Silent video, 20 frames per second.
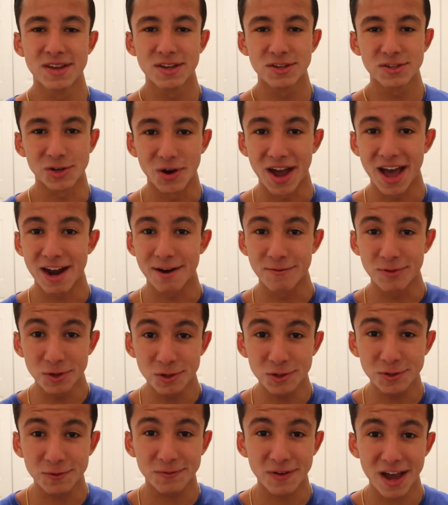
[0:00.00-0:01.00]
So out of
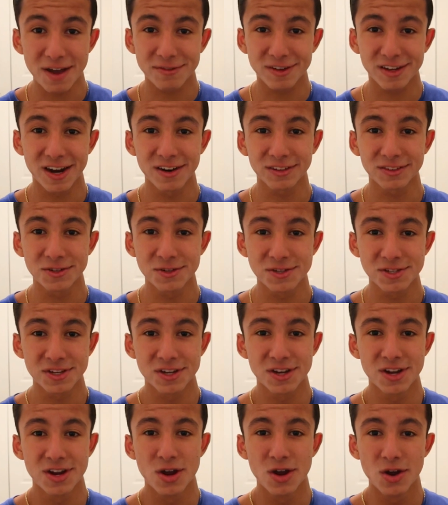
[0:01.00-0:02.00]
those 5
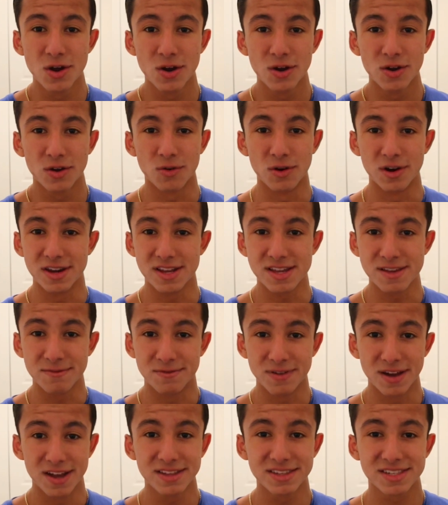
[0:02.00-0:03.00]
characters or
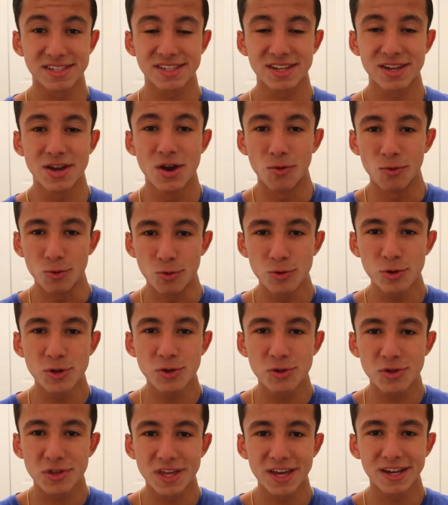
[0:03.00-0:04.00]
events, who do
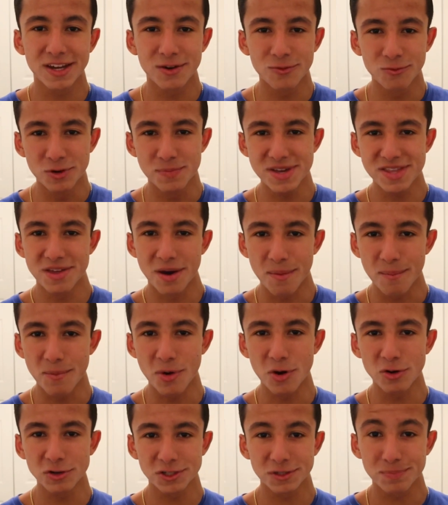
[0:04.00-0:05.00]
you think would be the
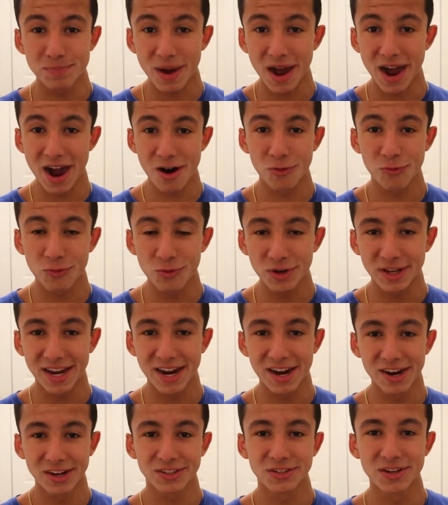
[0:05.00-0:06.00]
most powerful
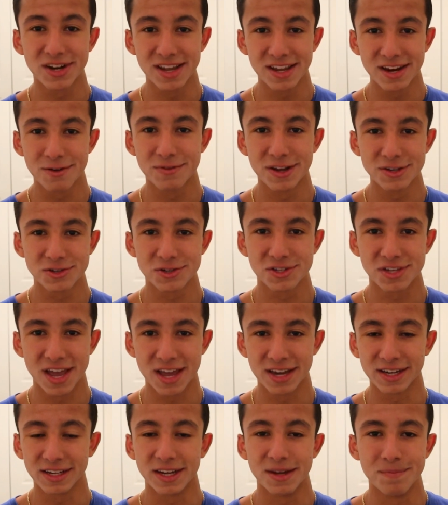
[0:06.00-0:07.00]
character in Avengers
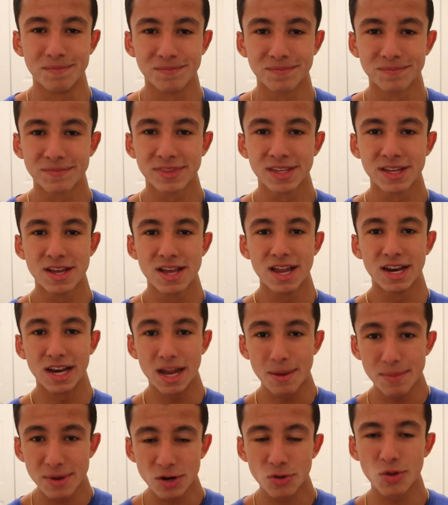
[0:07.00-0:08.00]
Endgame?
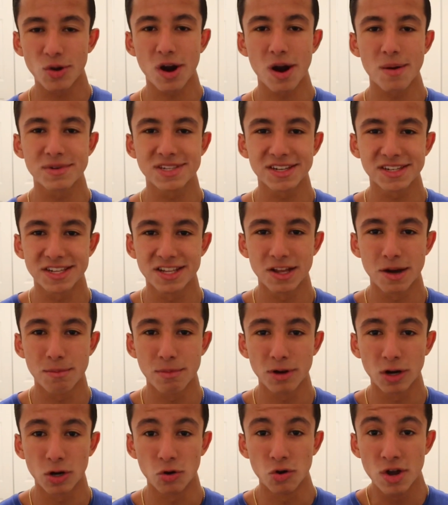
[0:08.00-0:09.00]
Let me know in the comment section down
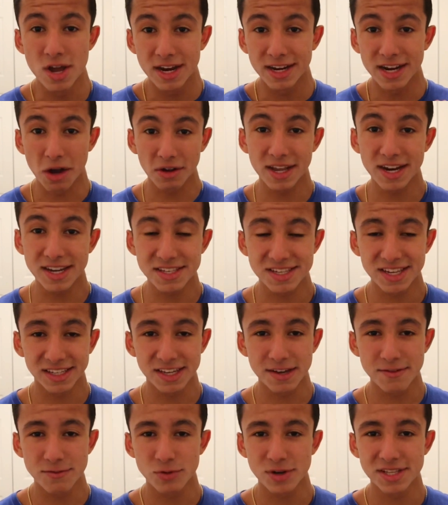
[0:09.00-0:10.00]
below. Now getting into
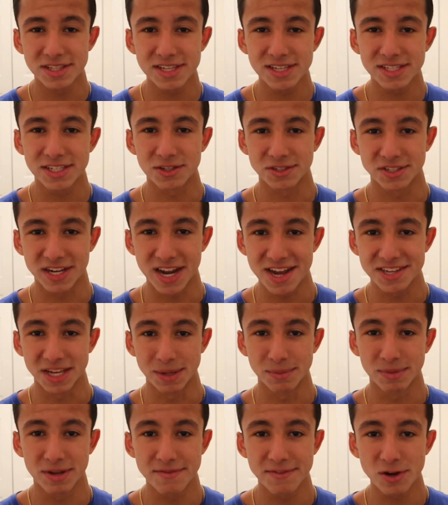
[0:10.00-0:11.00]
giveaway details, guys,
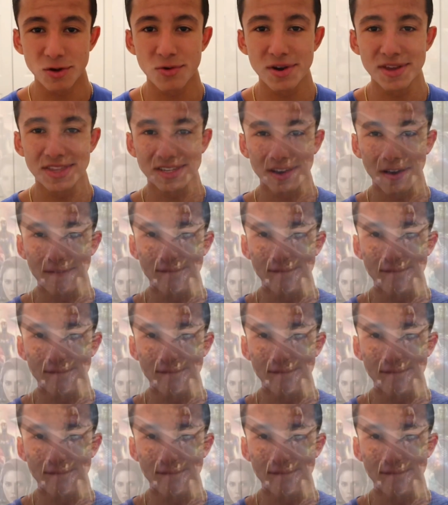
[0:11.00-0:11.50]
I'm giving away this